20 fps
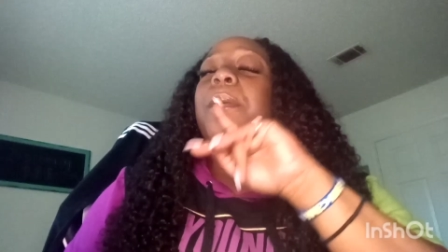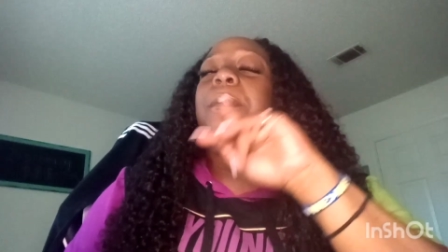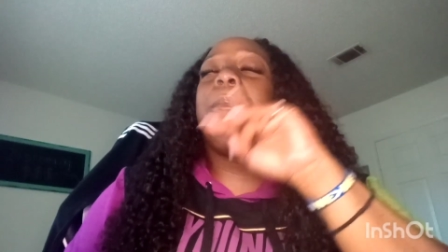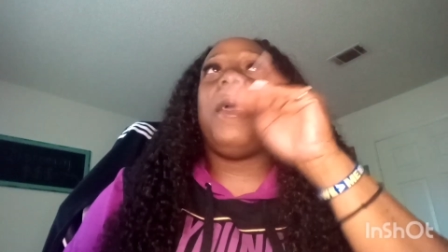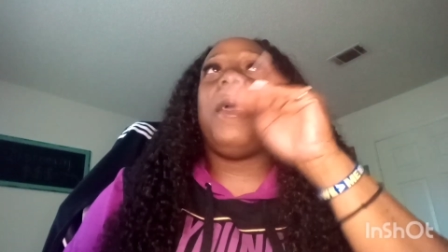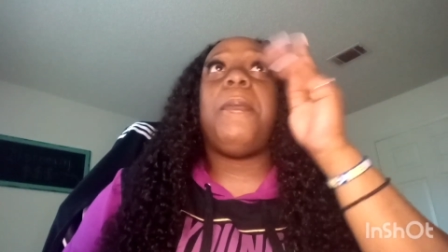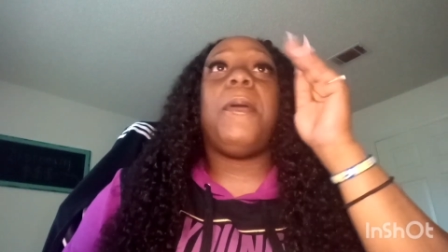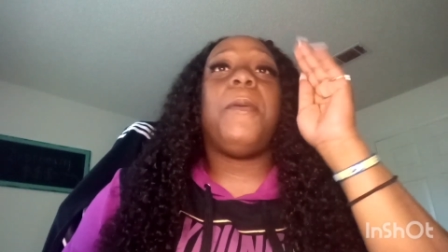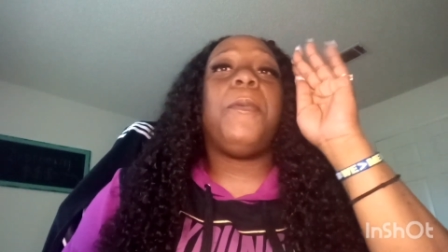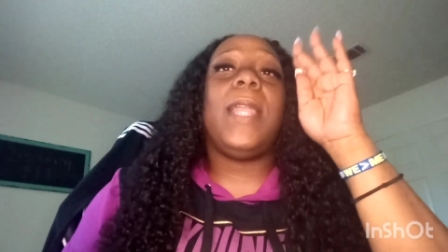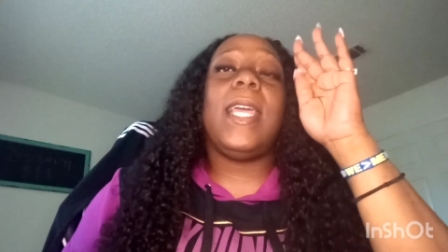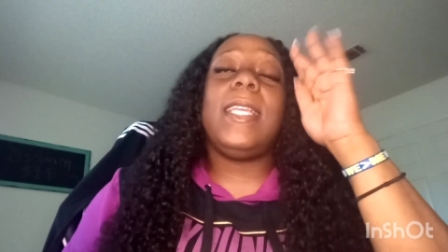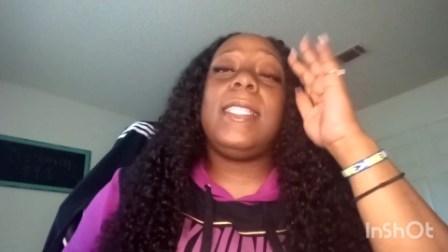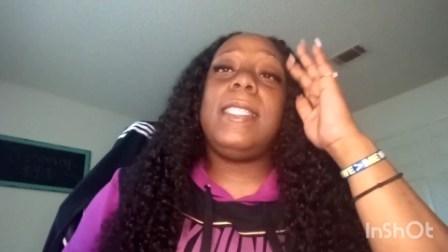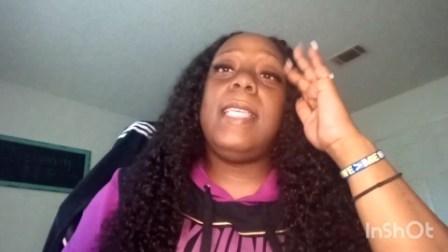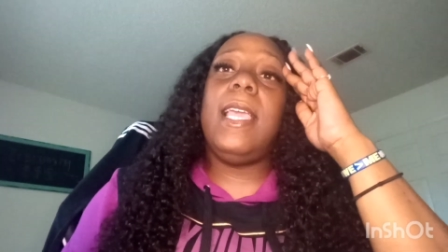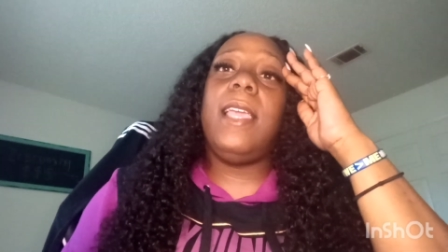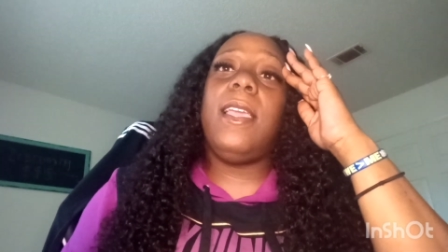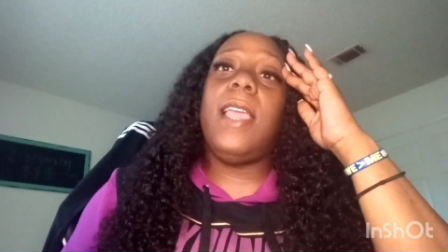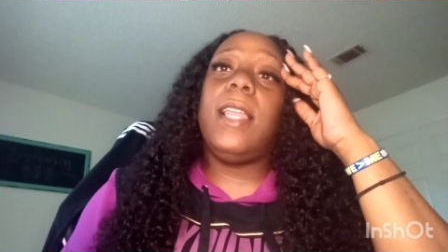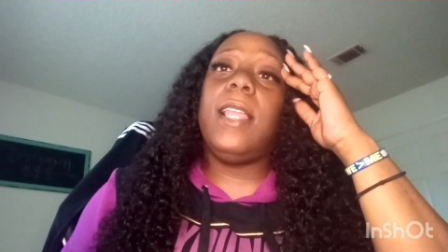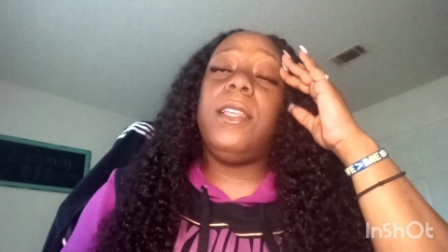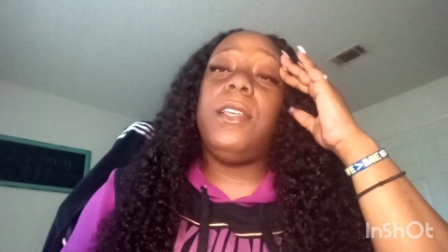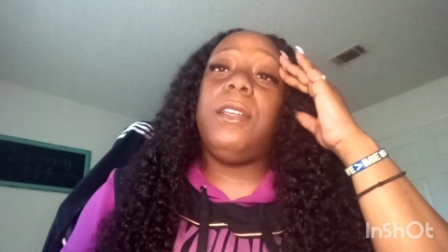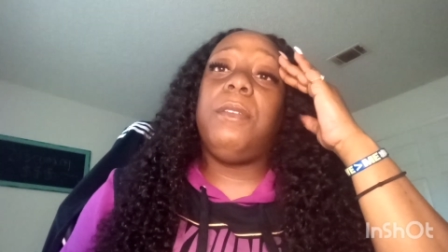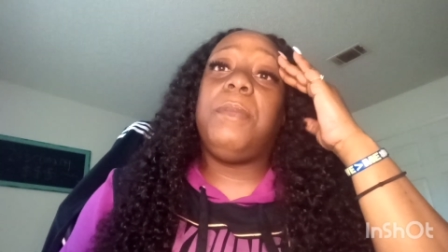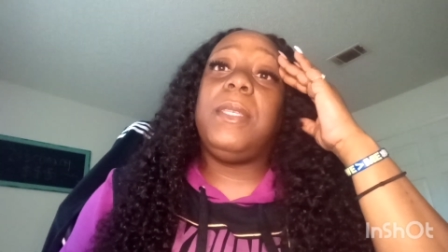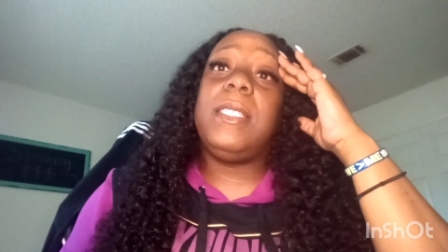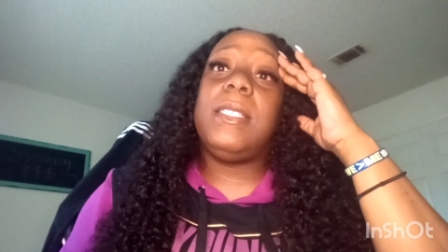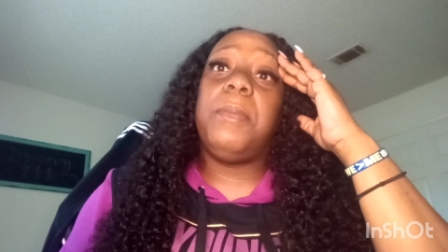Baby, when I tell you I
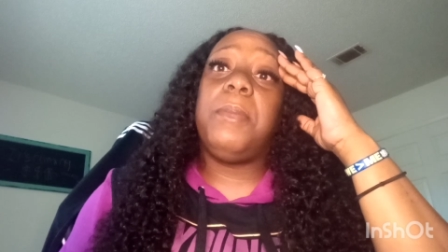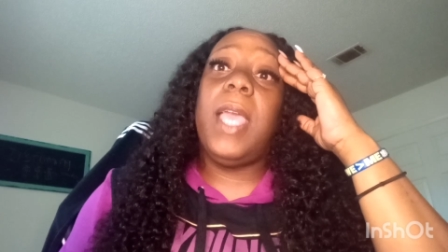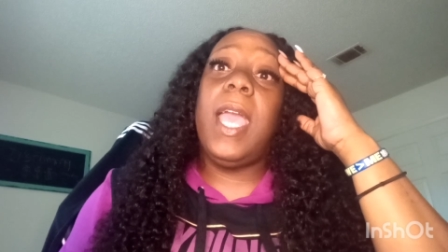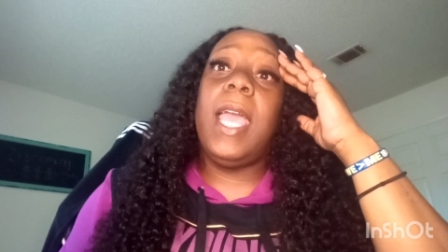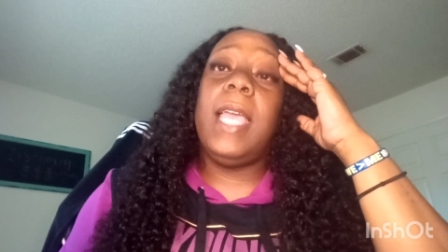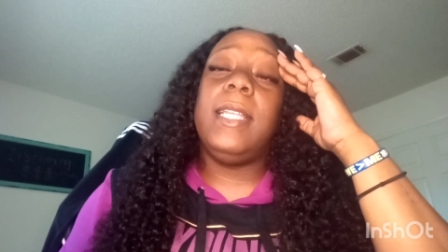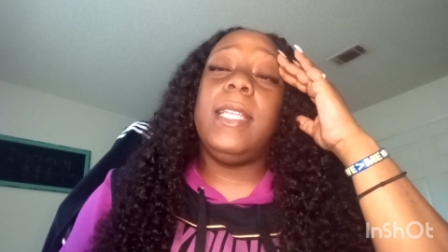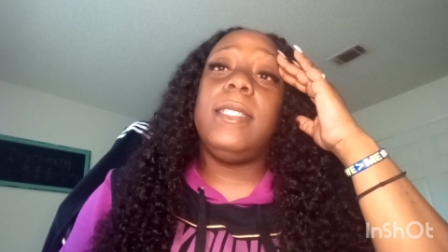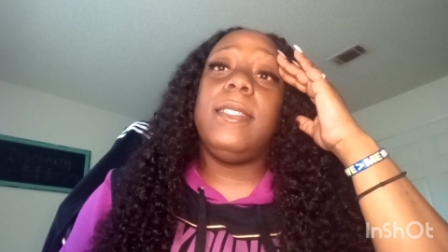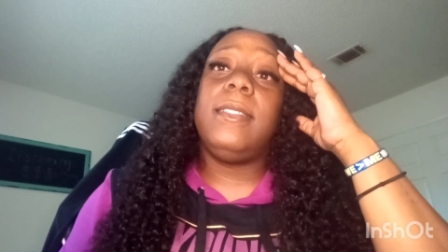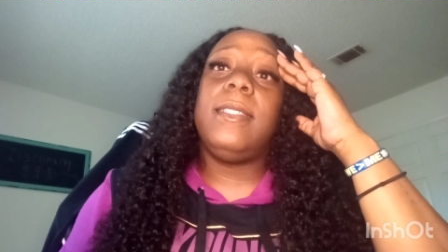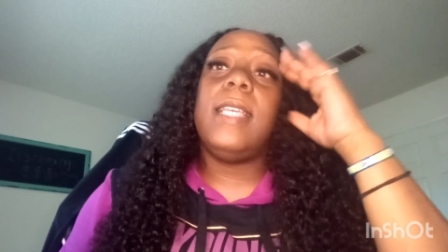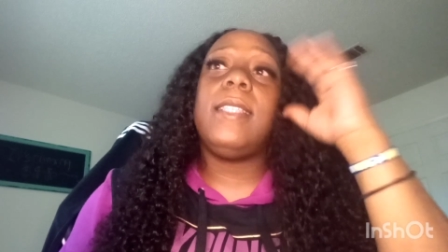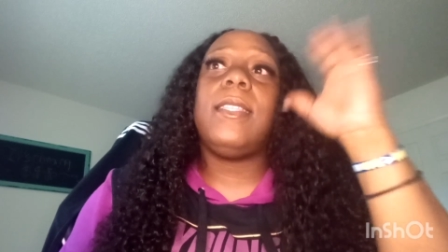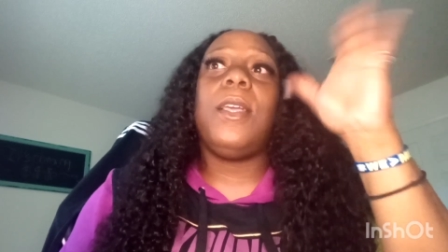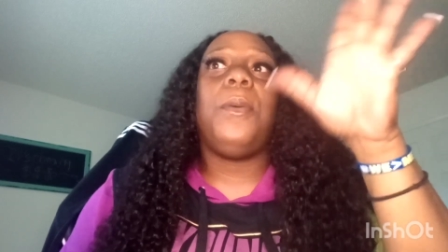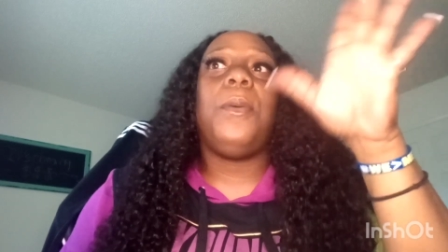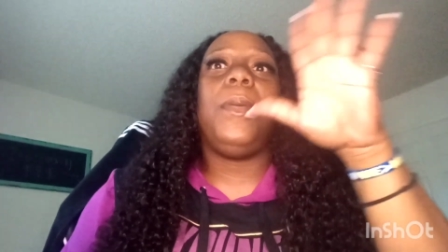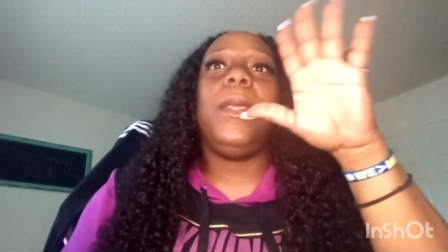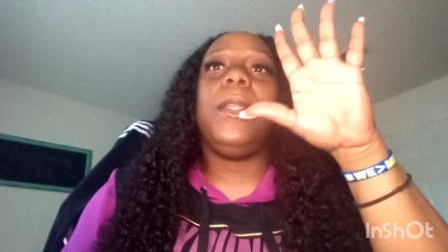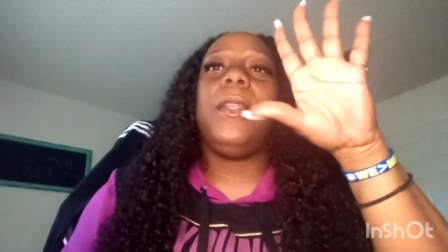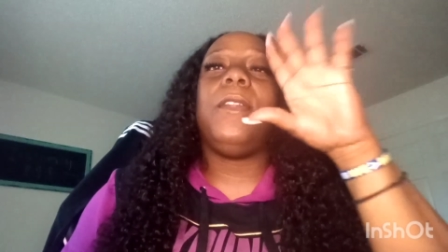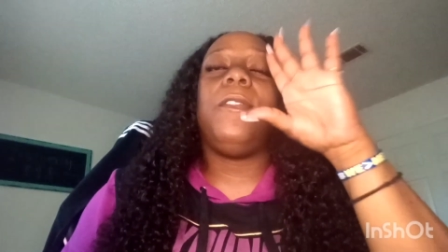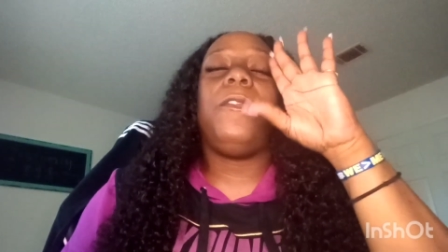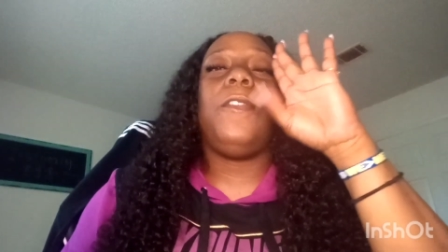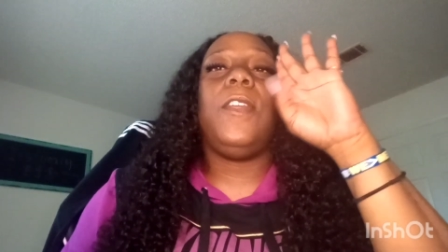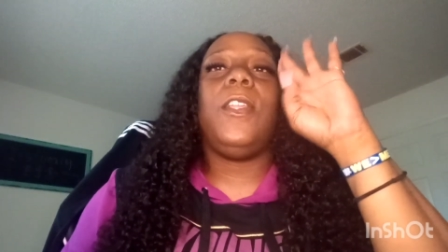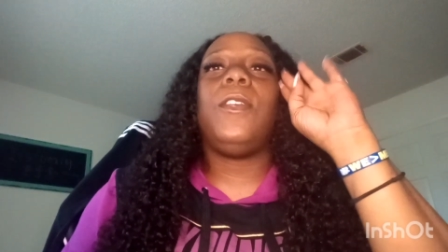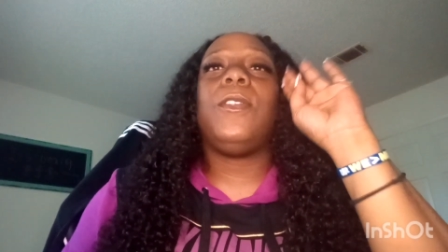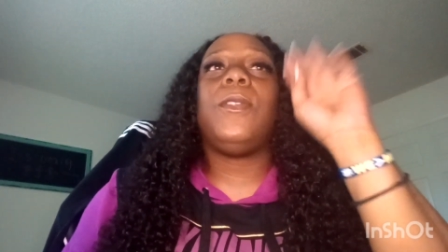love me some Kayla, that's gonna be another
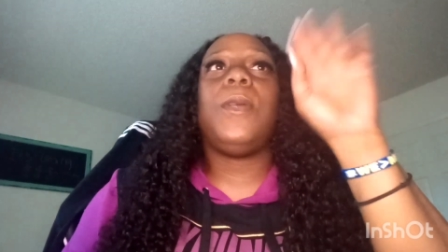video.